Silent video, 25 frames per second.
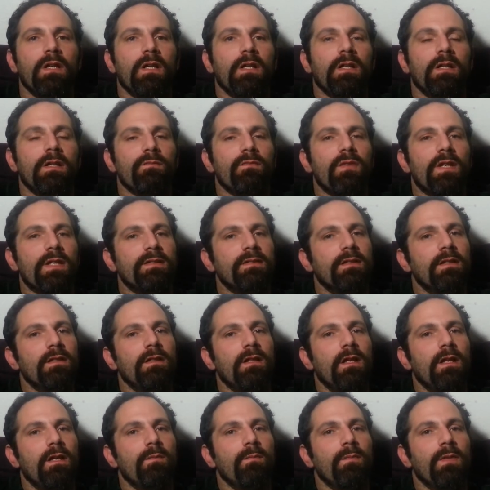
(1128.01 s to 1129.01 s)
He invested a
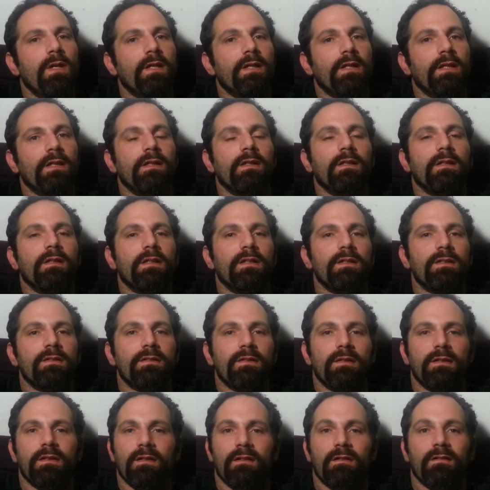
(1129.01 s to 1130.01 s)
lot of money. He's
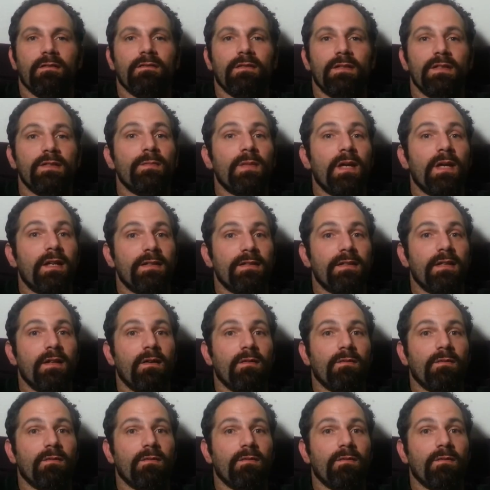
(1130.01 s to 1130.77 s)
mad as